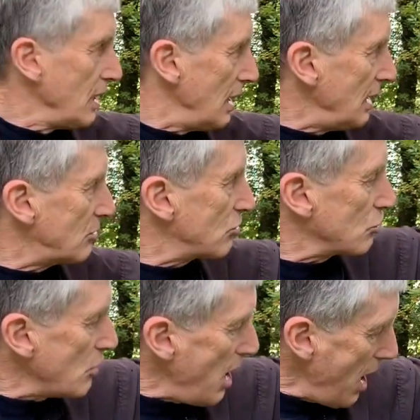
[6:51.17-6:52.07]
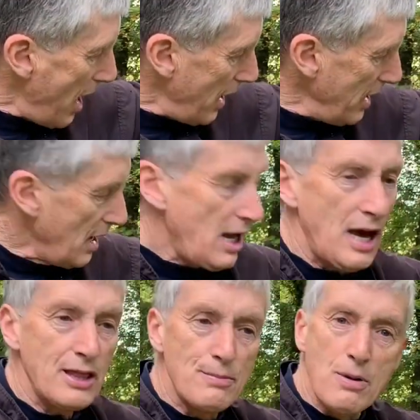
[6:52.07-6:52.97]
it's dry
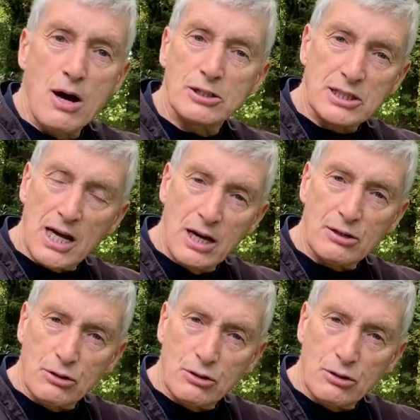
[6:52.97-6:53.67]
and the moss can't